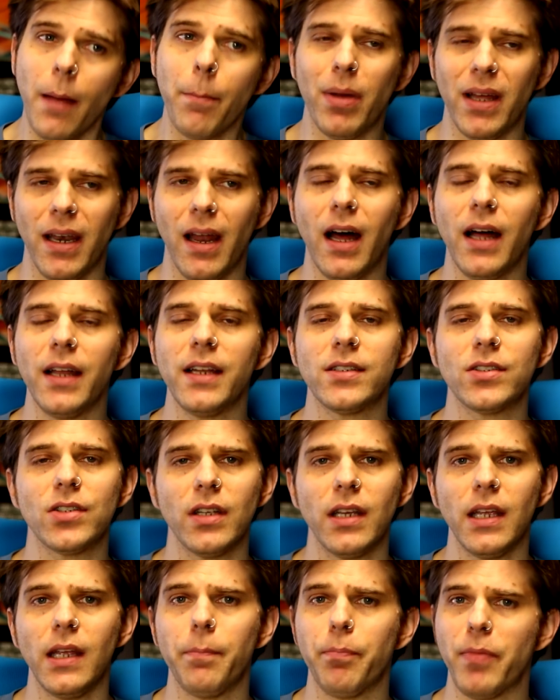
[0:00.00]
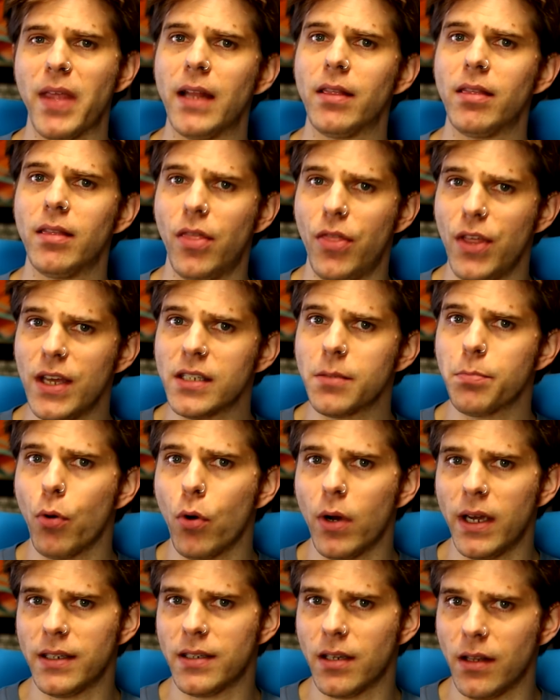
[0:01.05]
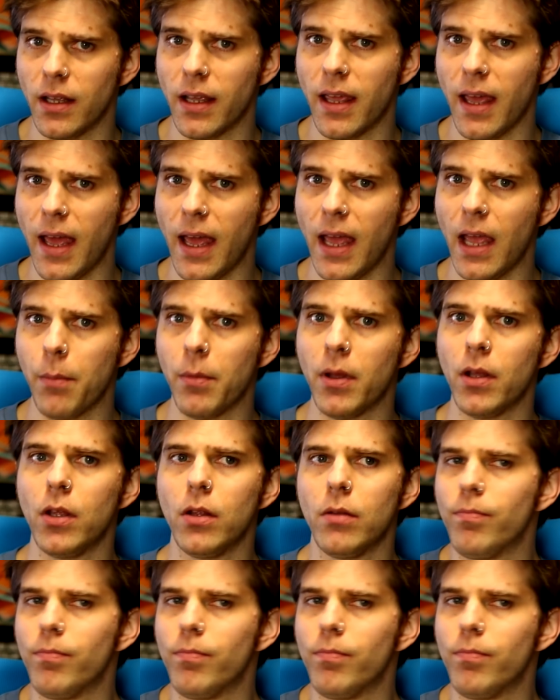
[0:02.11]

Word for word: But honestly, at this point in the game,